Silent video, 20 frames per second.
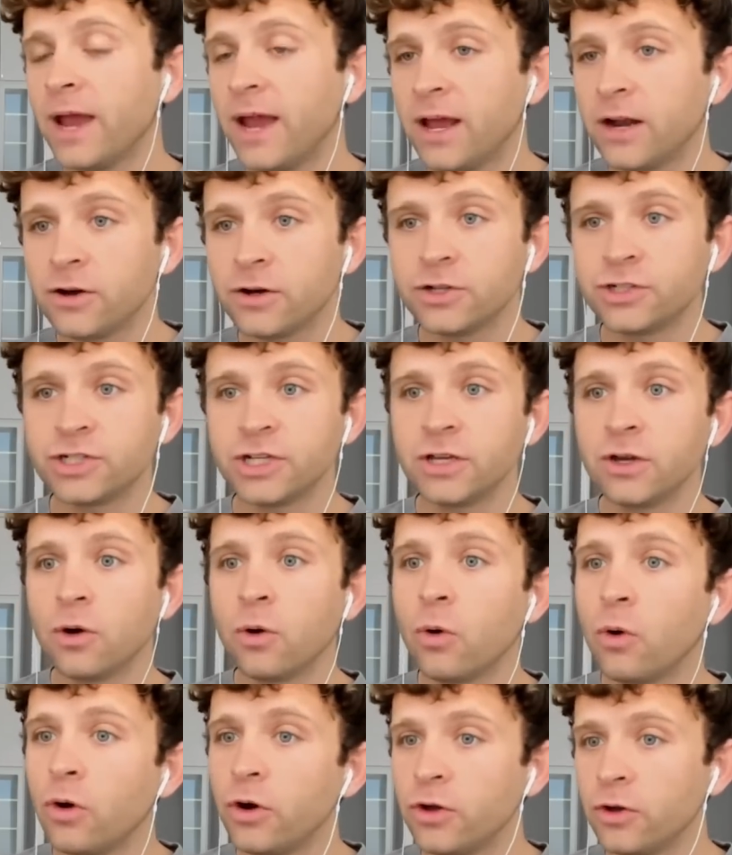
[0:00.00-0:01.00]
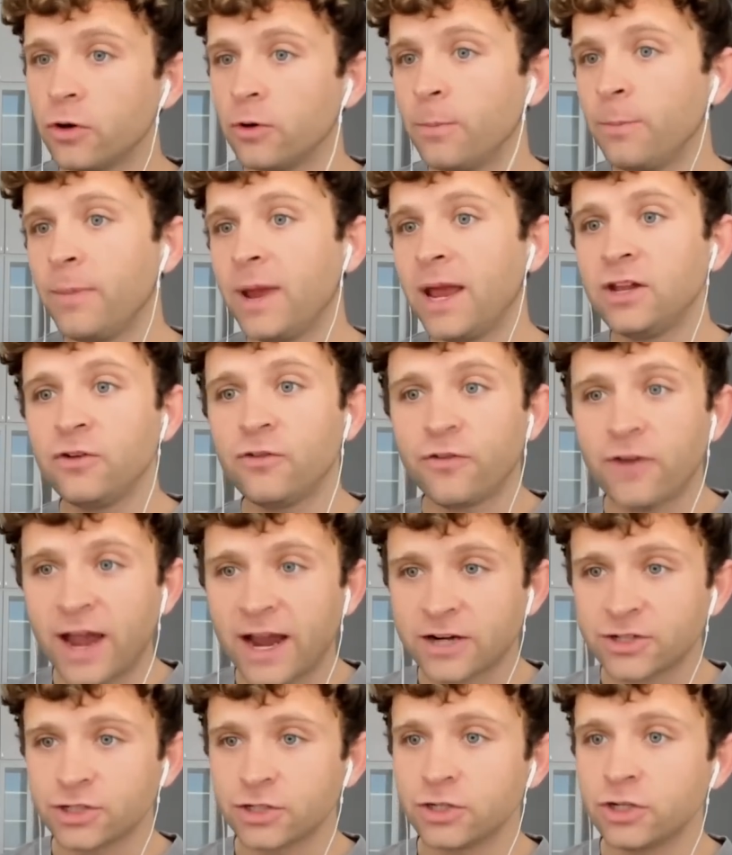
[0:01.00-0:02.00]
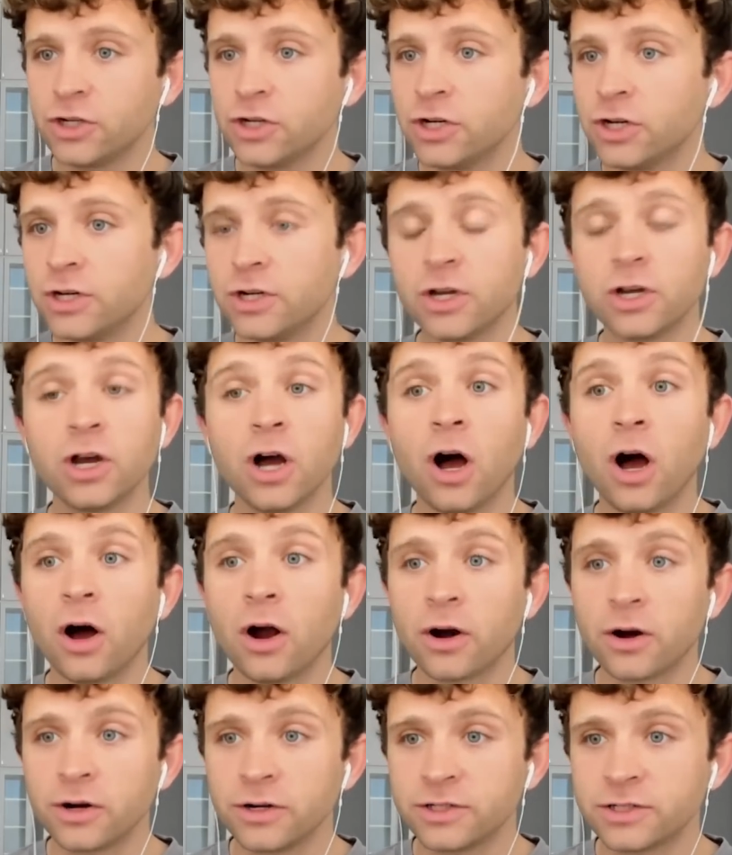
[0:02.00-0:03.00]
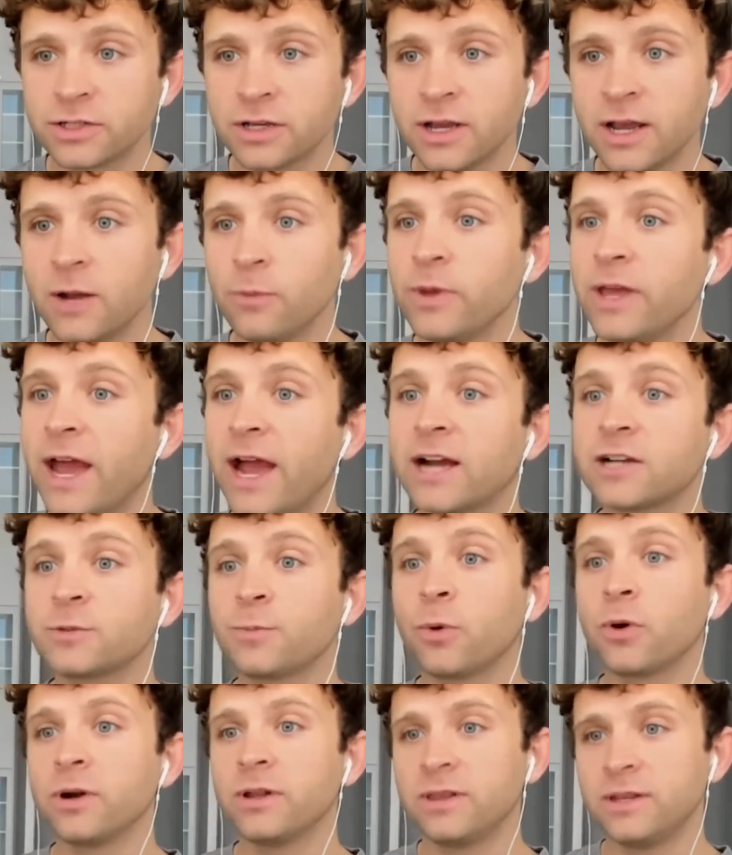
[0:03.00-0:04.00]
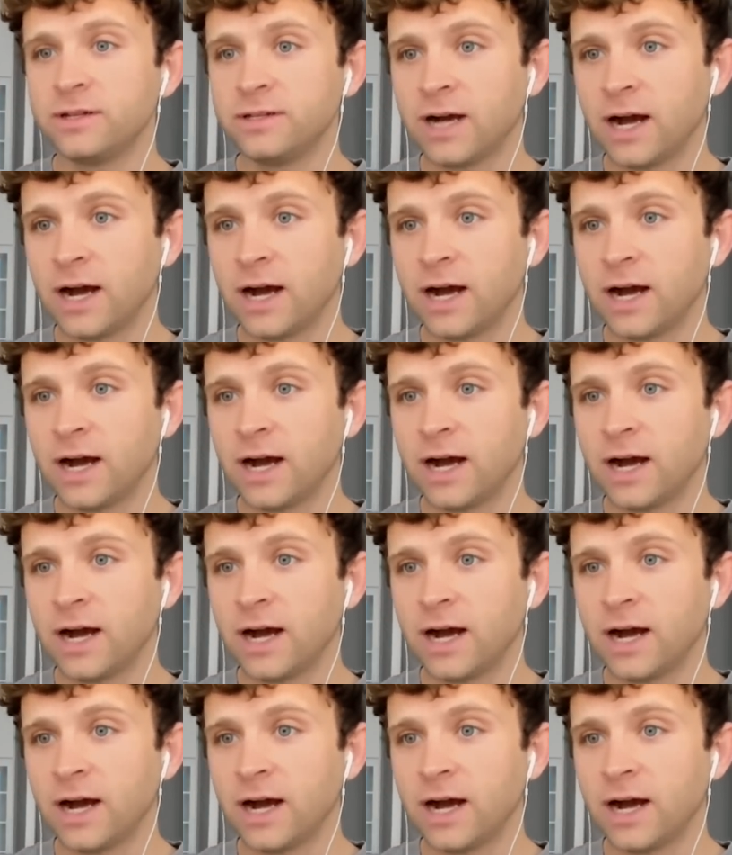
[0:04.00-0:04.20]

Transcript: energy, oil, manufactured good, cars, and we exported the